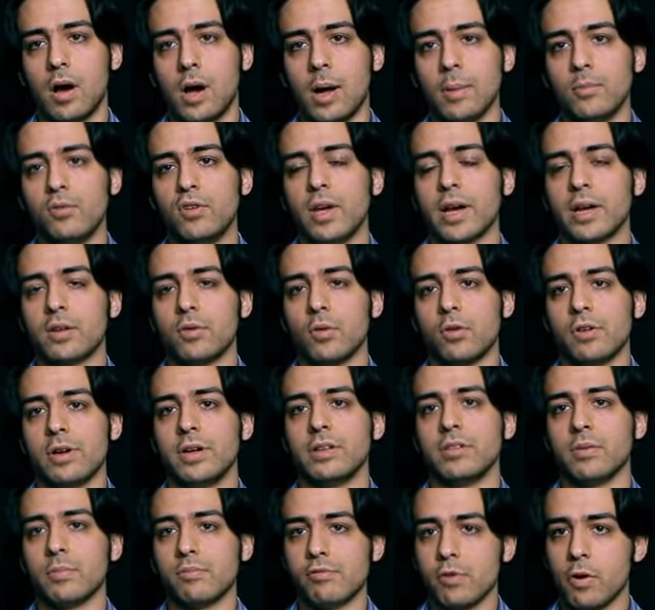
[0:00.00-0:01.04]

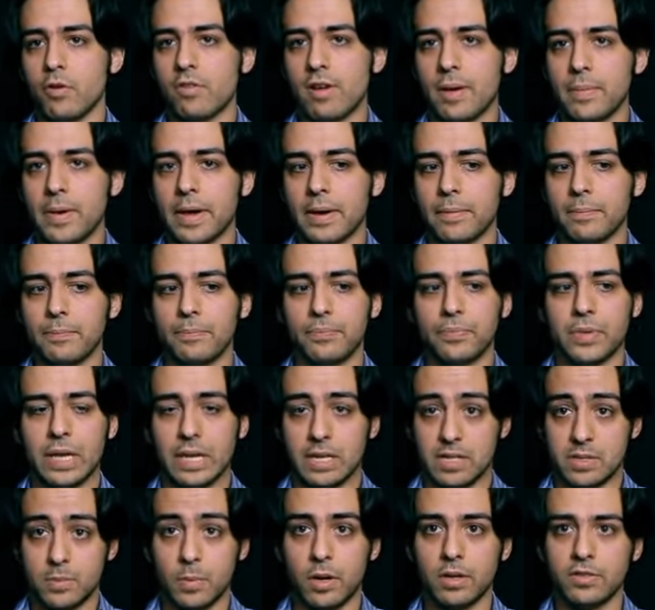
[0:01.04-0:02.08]
object-oriented programming
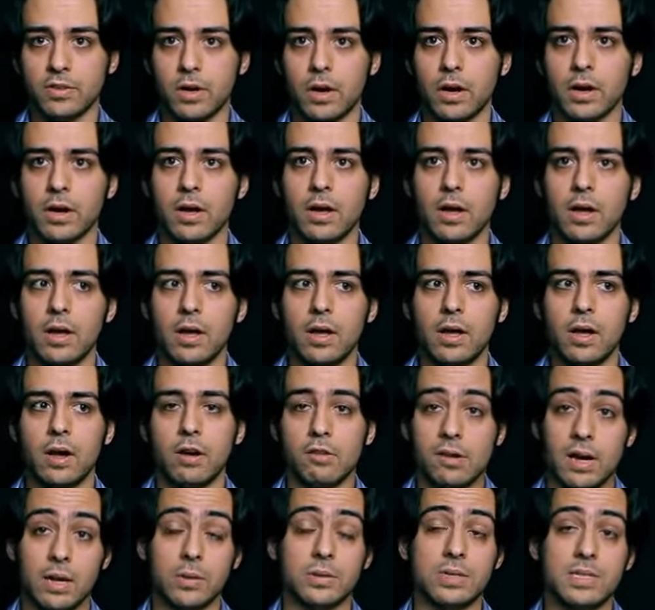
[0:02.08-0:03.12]
and Smalltalk
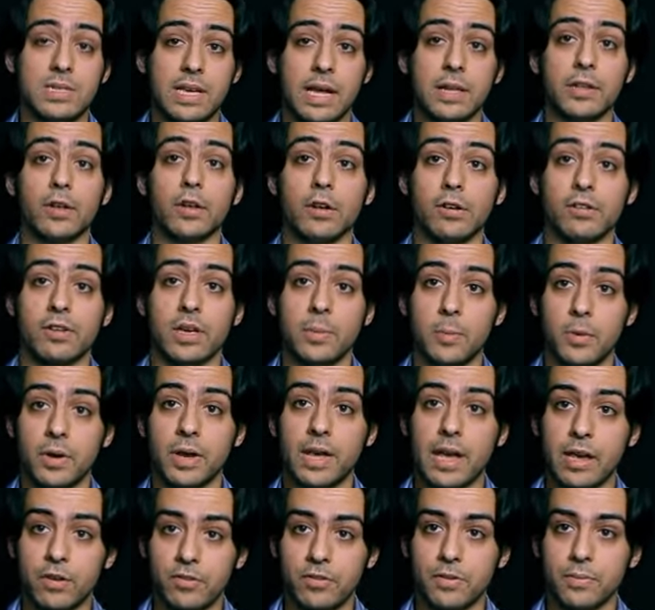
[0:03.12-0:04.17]
around cellular
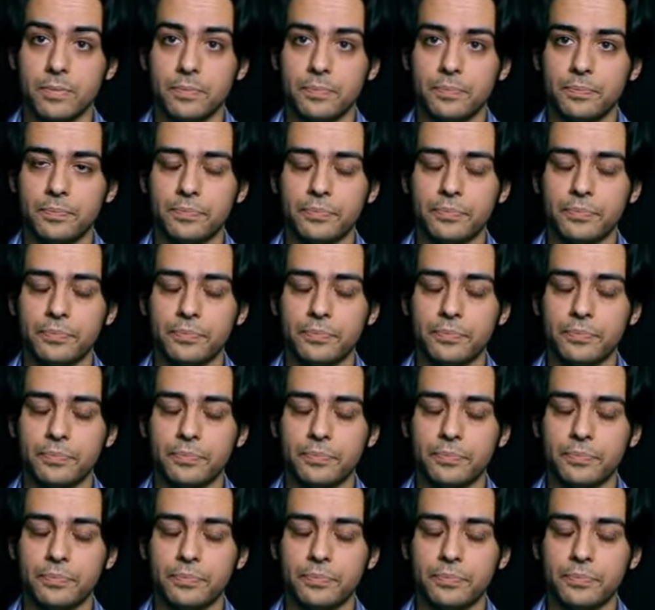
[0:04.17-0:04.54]
communication.